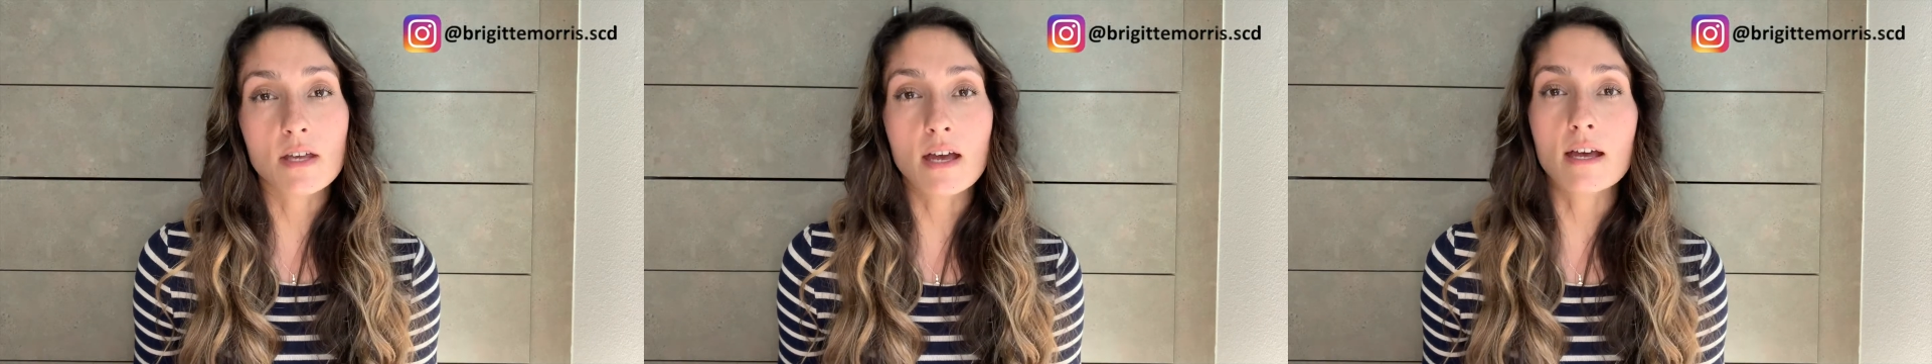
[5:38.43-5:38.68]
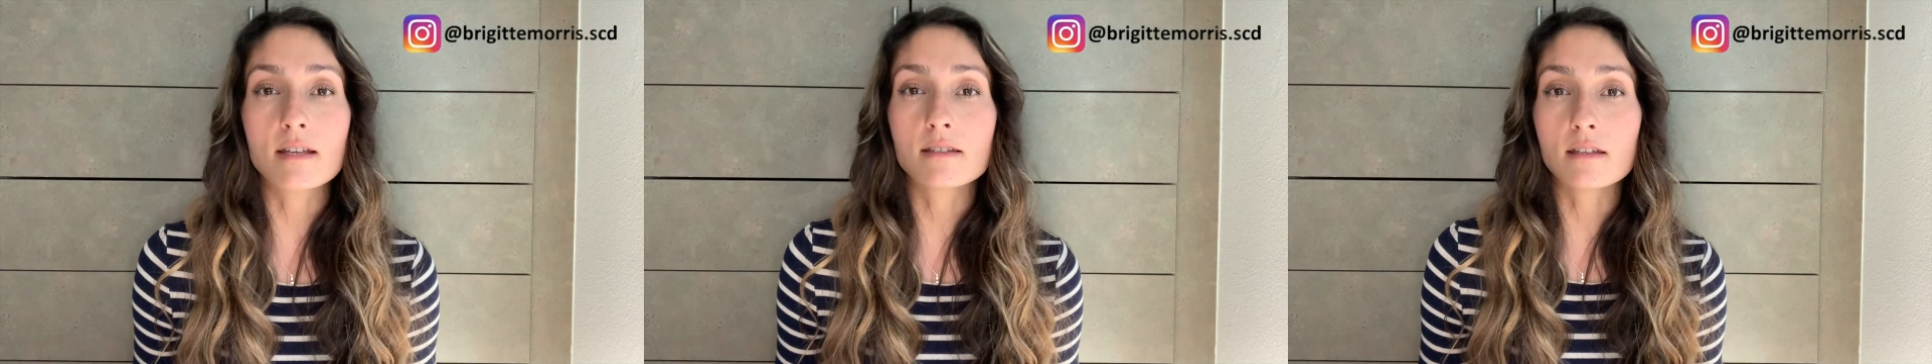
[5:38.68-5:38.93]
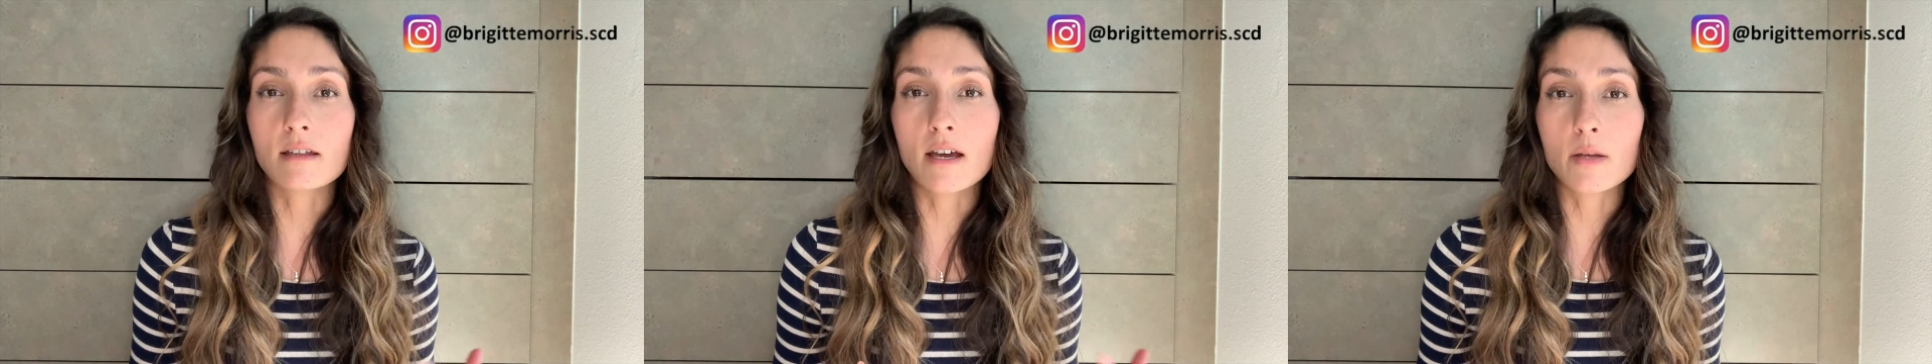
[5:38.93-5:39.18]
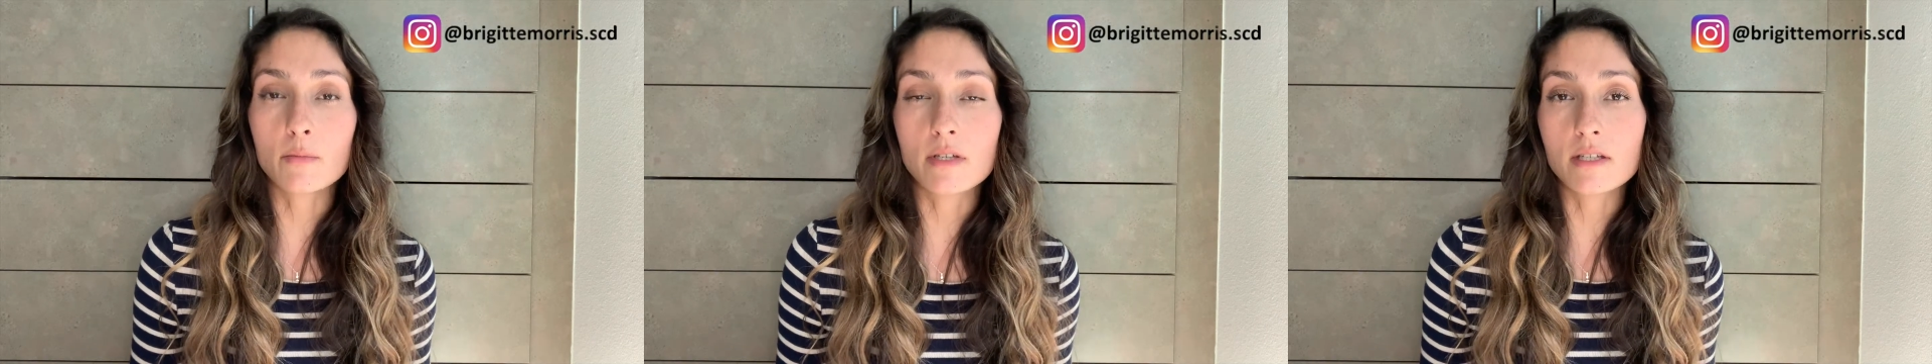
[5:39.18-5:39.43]
as an
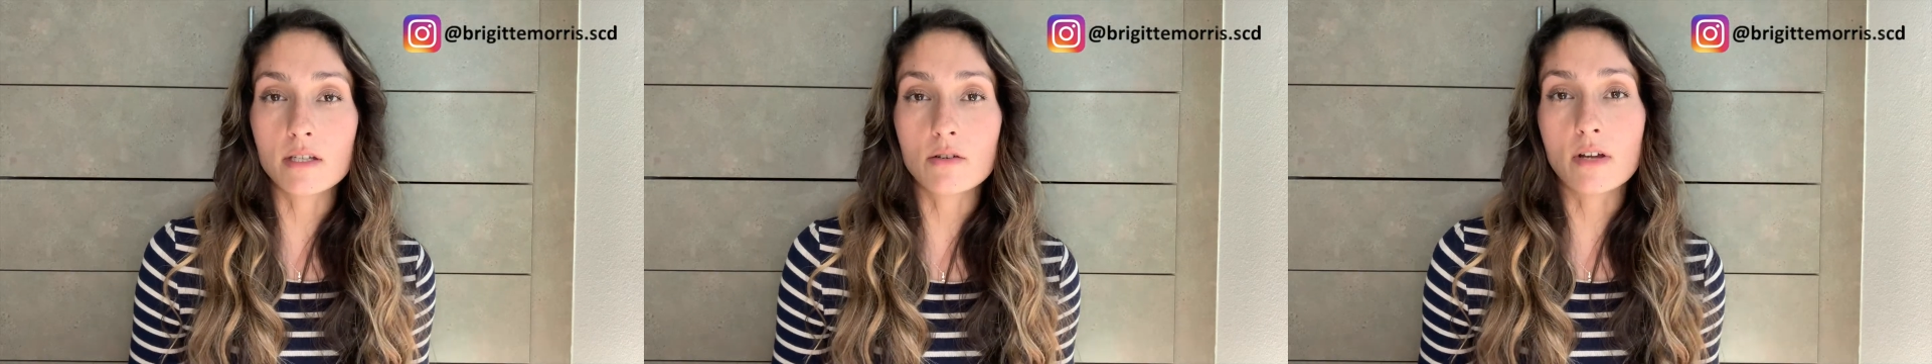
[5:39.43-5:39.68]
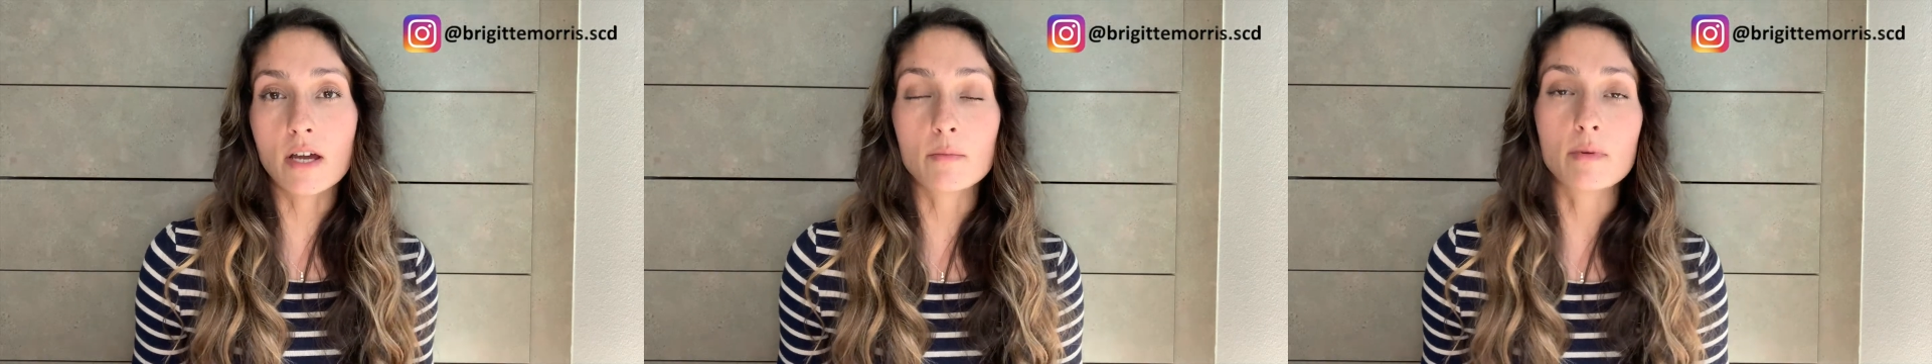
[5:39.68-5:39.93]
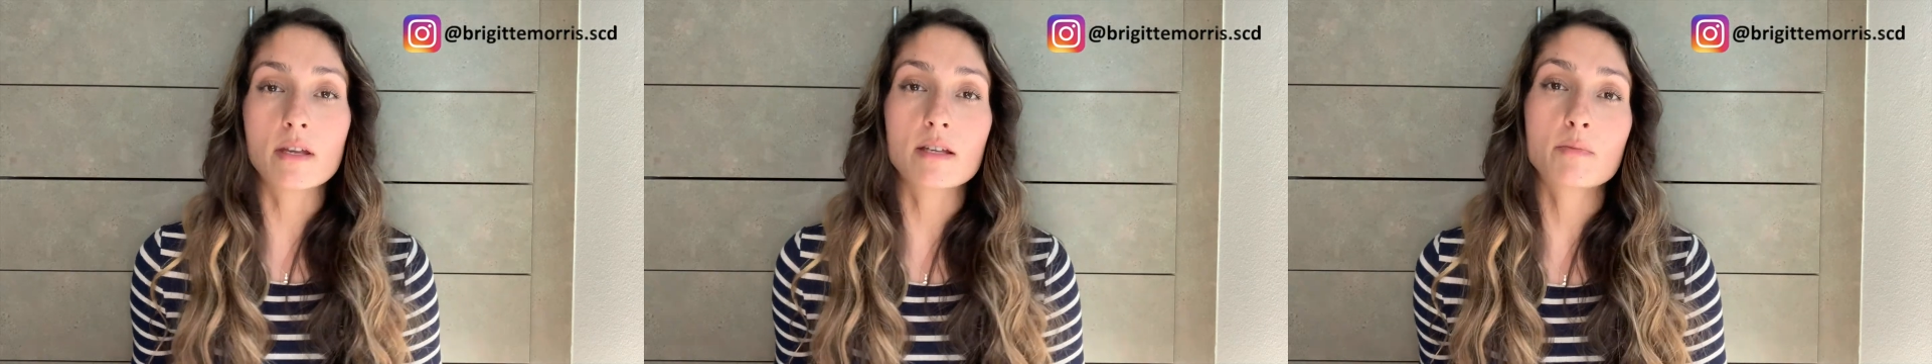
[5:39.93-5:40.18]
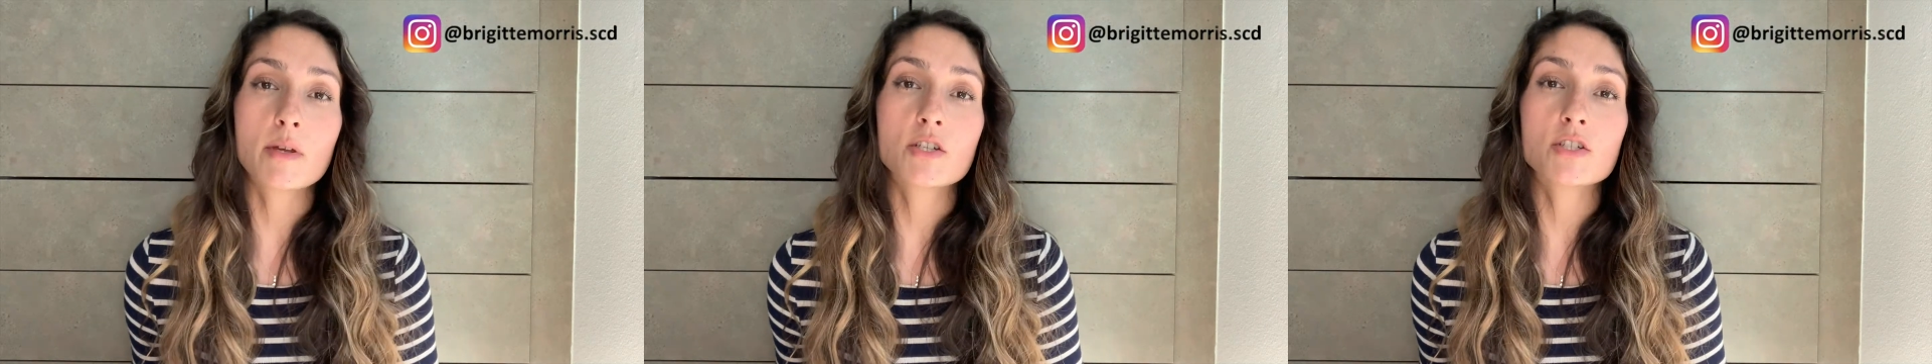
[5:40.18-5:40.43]
IBD or an
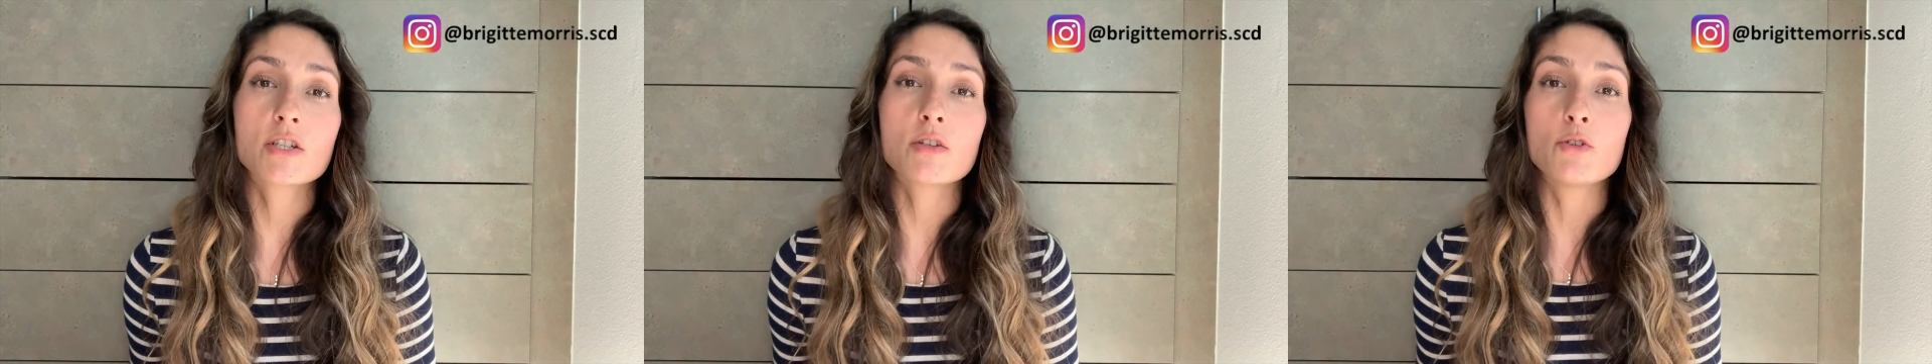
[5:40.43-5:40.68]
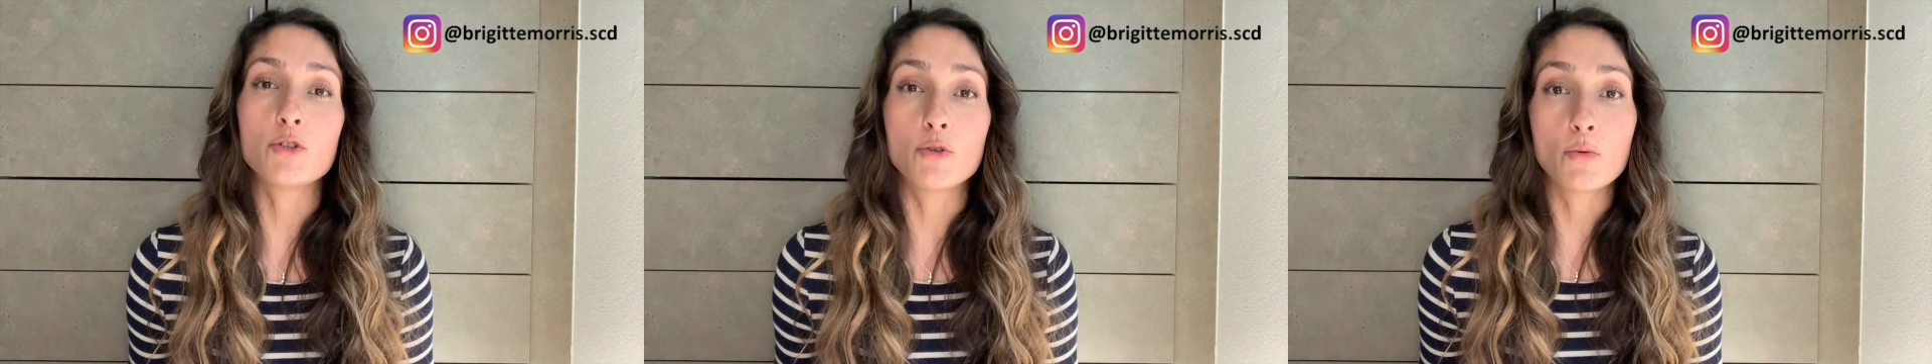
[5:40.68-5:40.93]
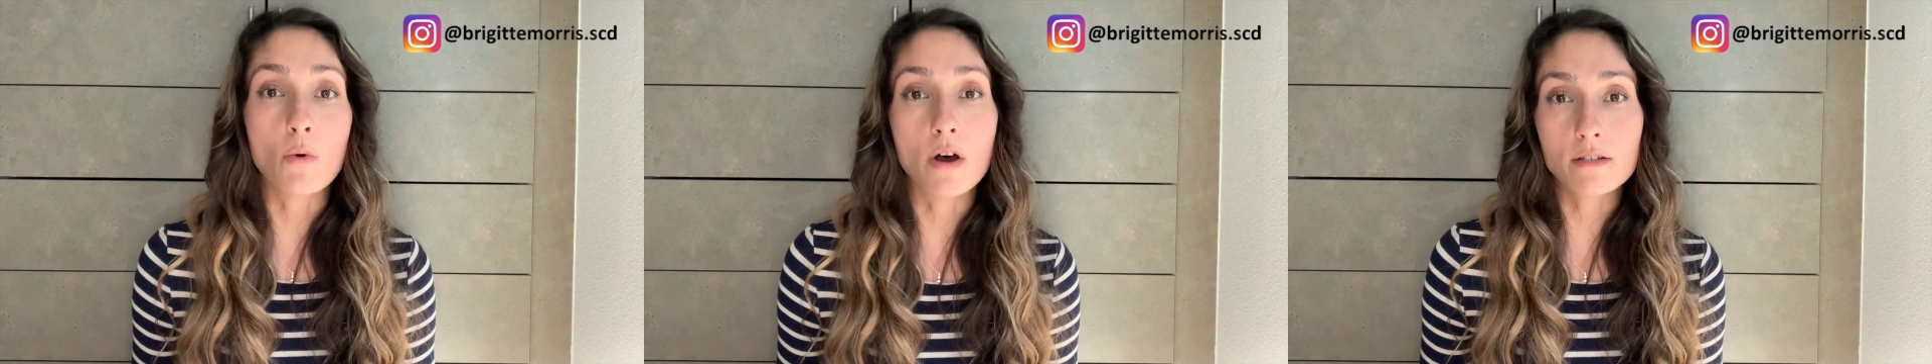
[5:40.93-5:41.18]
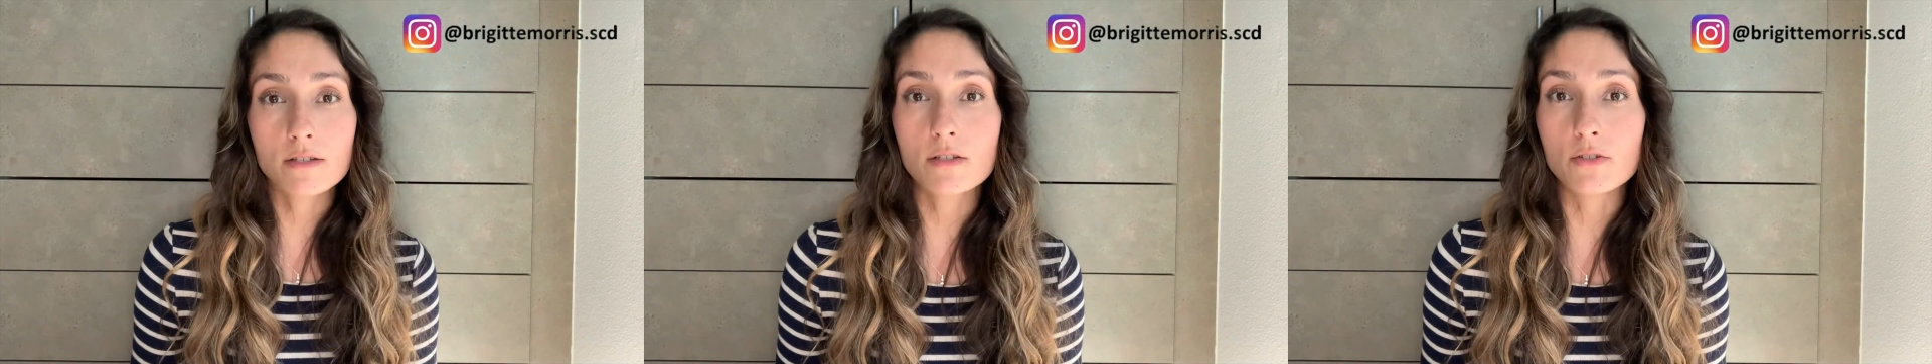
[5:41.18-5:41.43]
IBS patient you
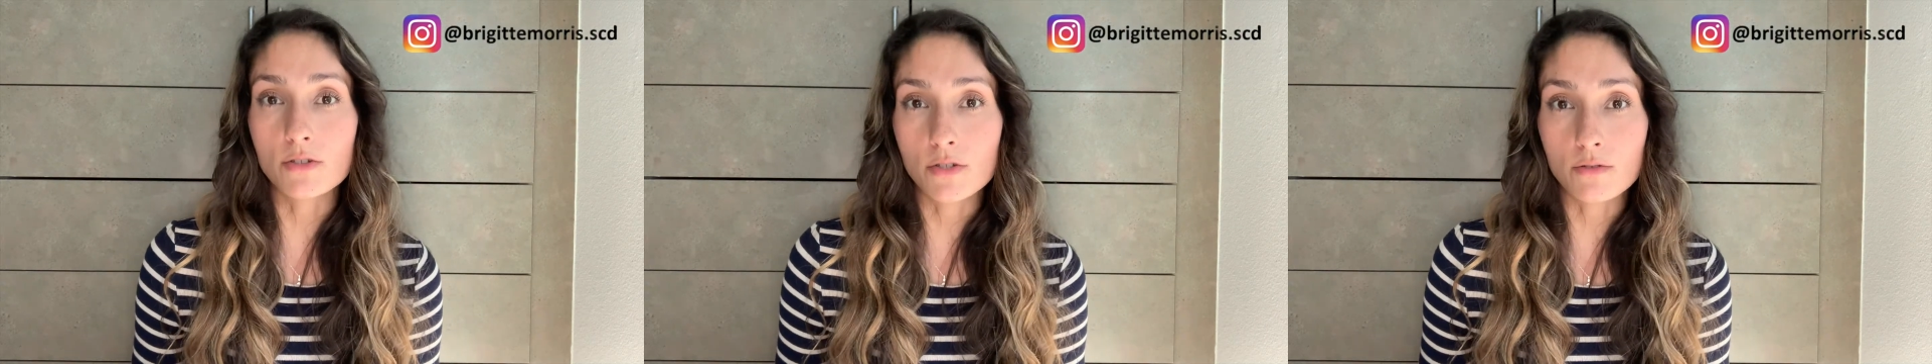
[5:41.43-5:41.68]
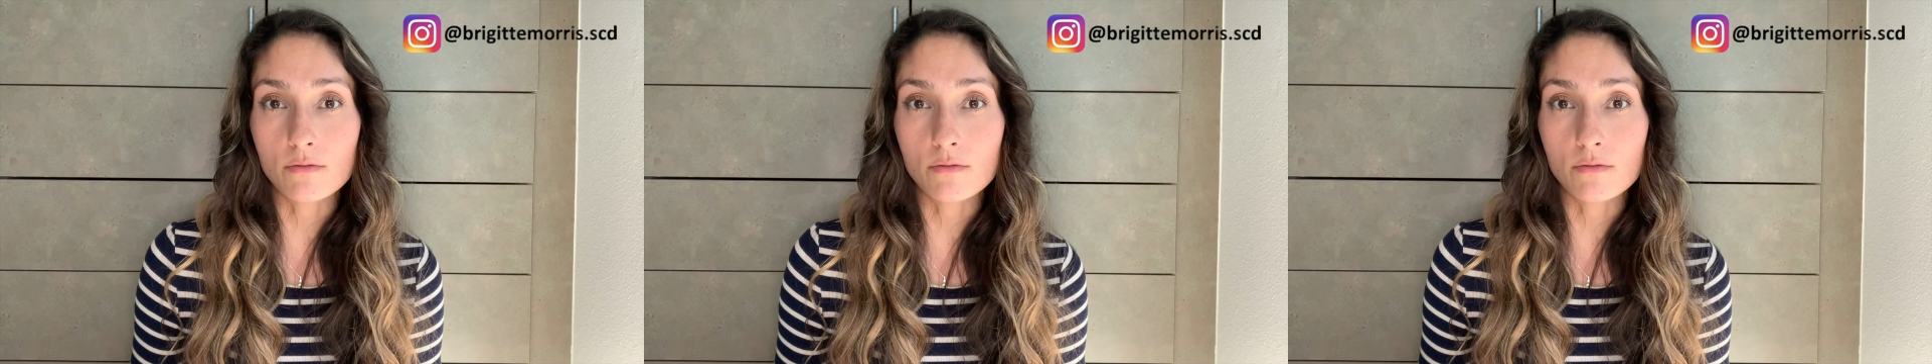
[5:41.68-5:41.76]
want to do.